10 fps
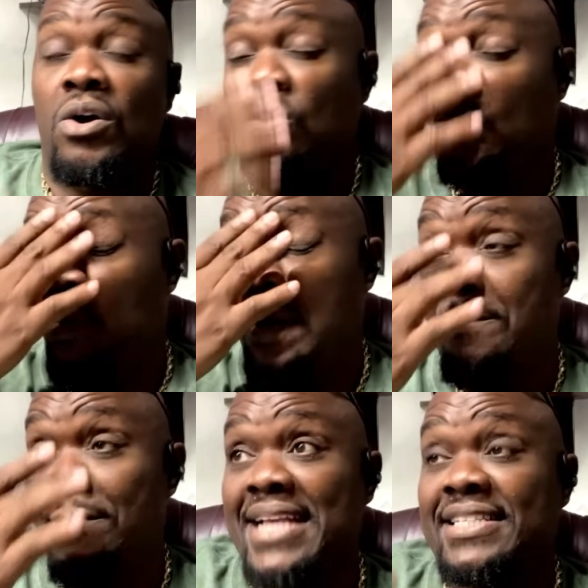What
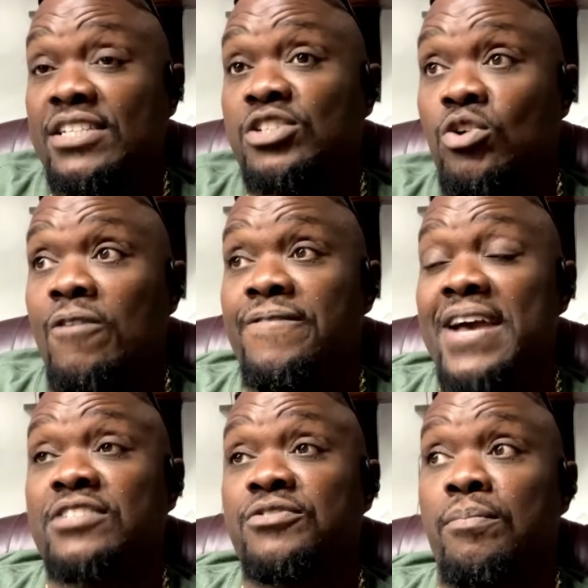makes it so
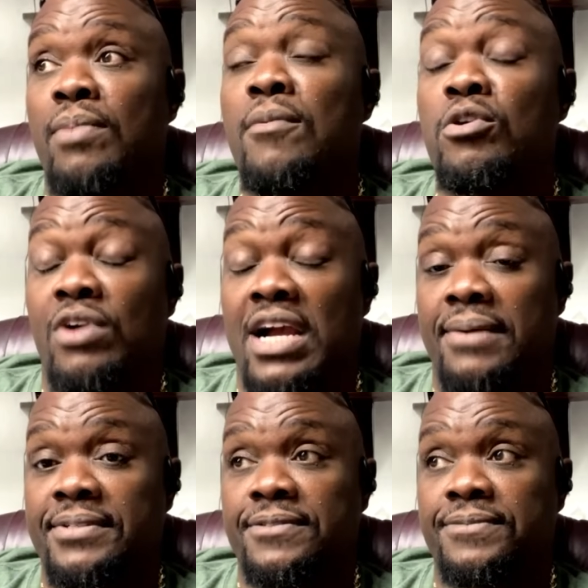effective with bubble
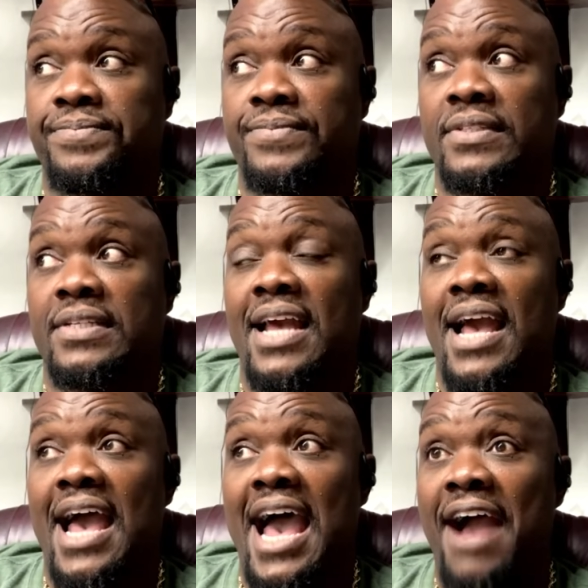craps,
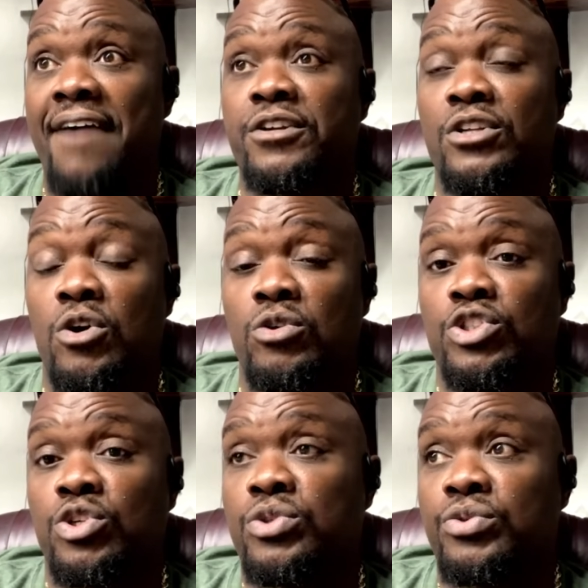after those
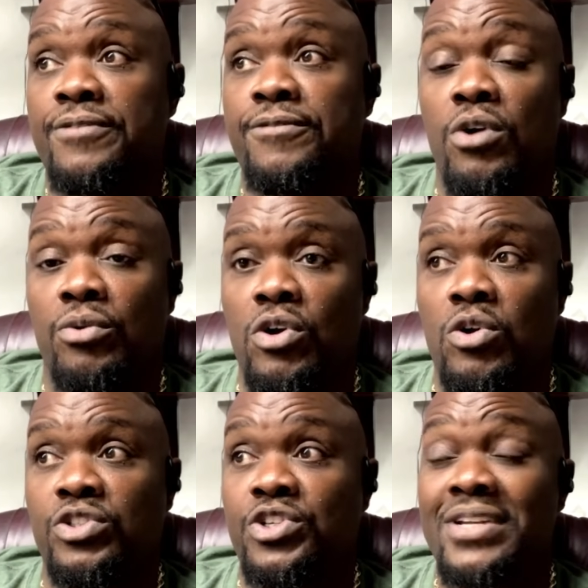2, 3, 4
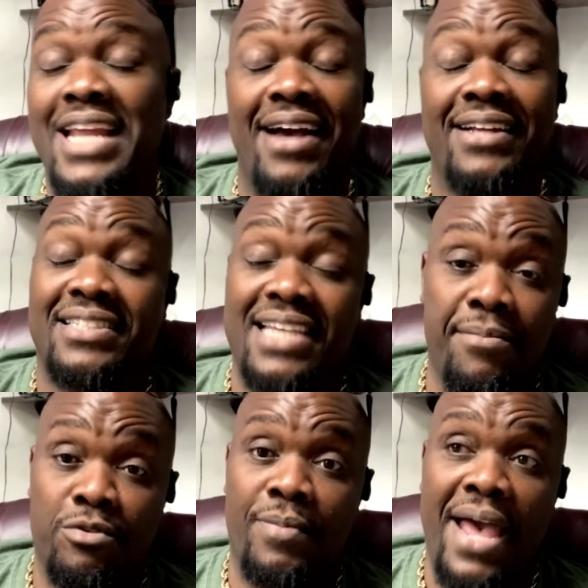rolls, you're now at the
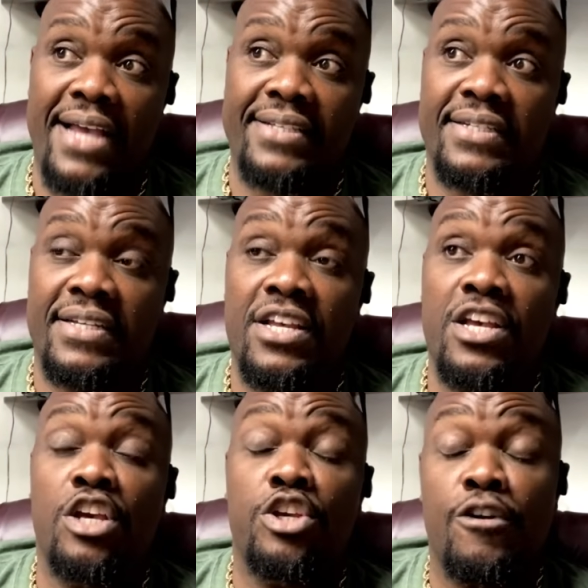table's max.
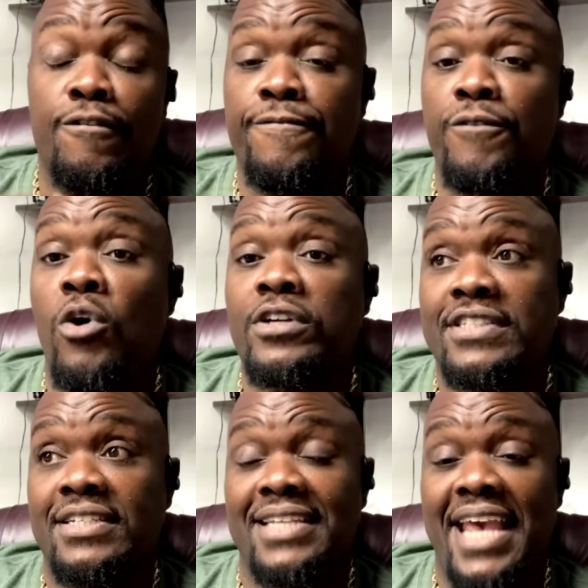You're forced
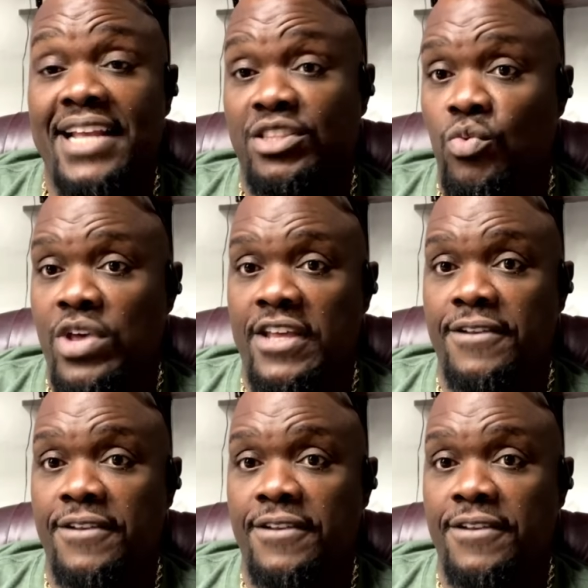to take the win.